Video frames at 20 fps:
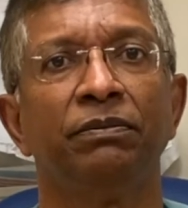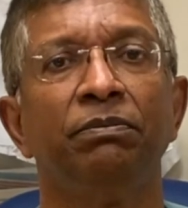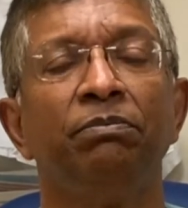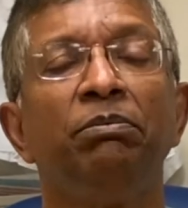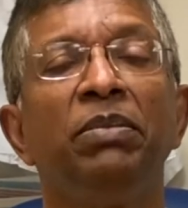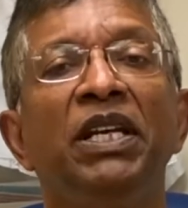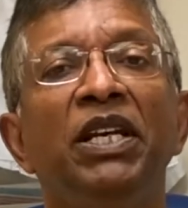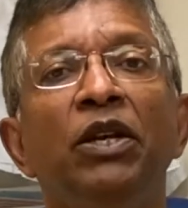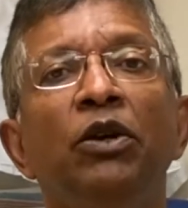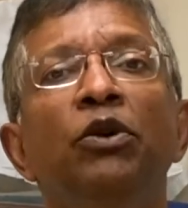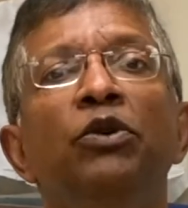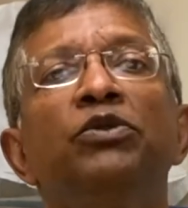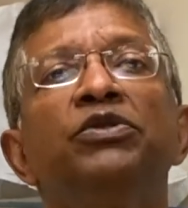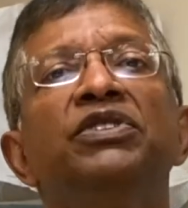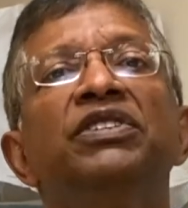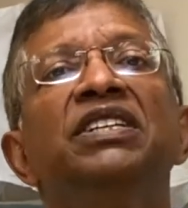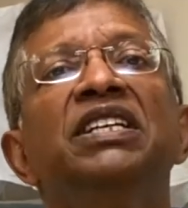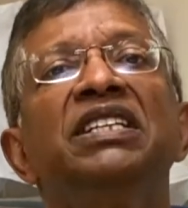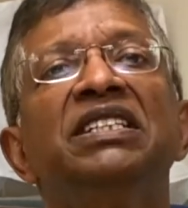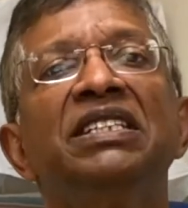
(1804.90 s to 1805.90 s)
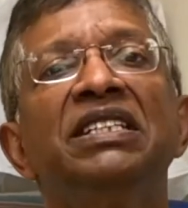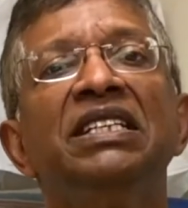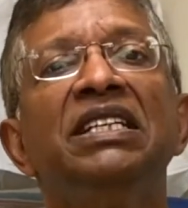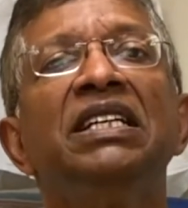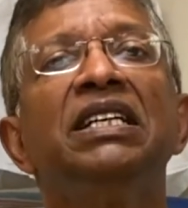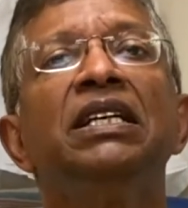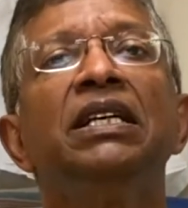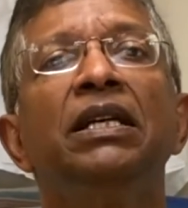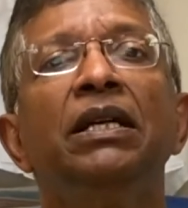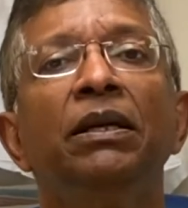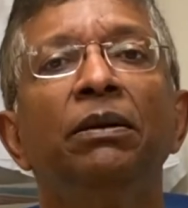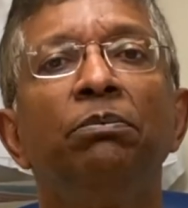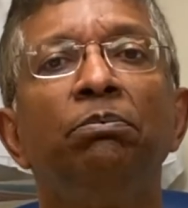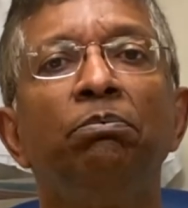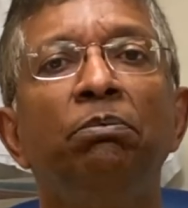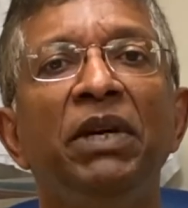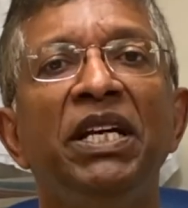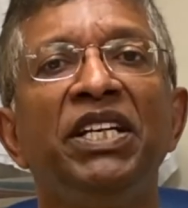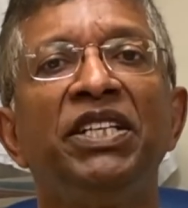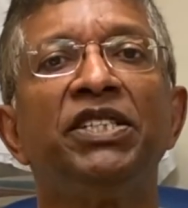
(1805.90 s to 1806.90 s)
below 60
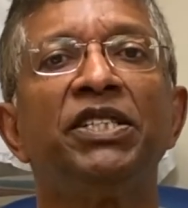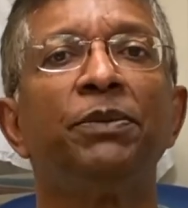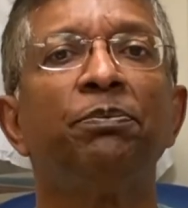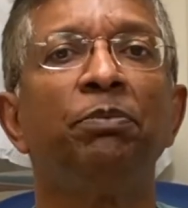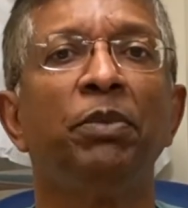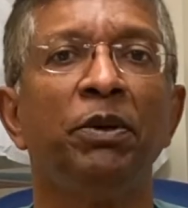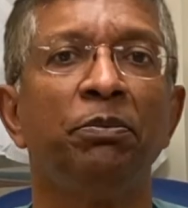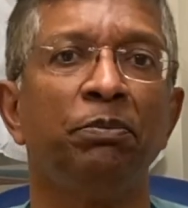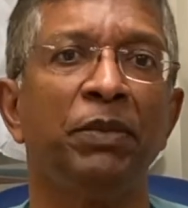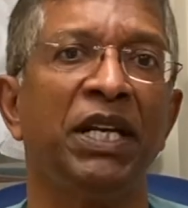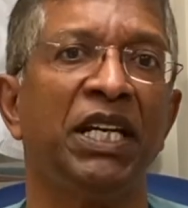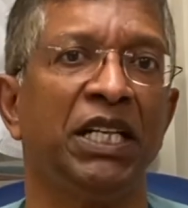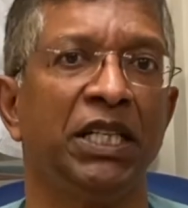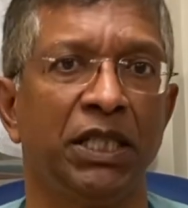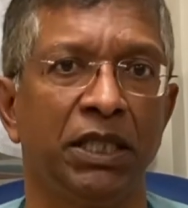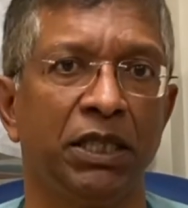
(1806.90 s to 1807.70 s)
beats per minute,